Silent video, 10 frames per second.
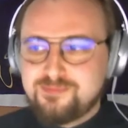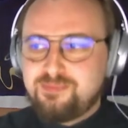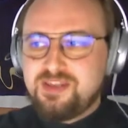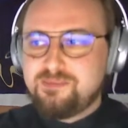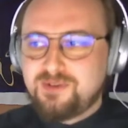
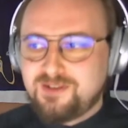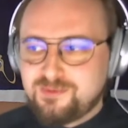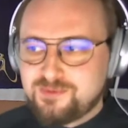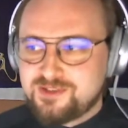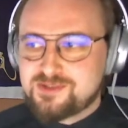
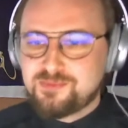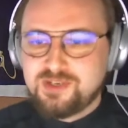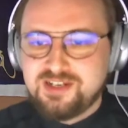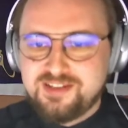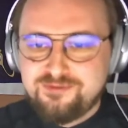people which
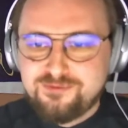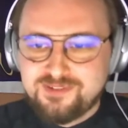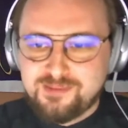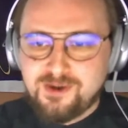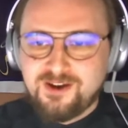we live
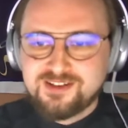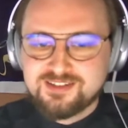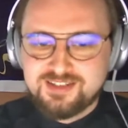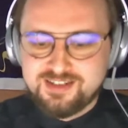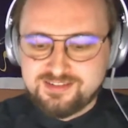among.
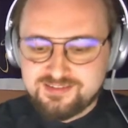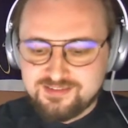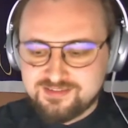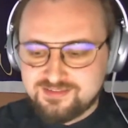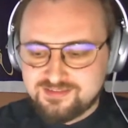
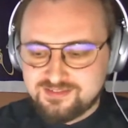And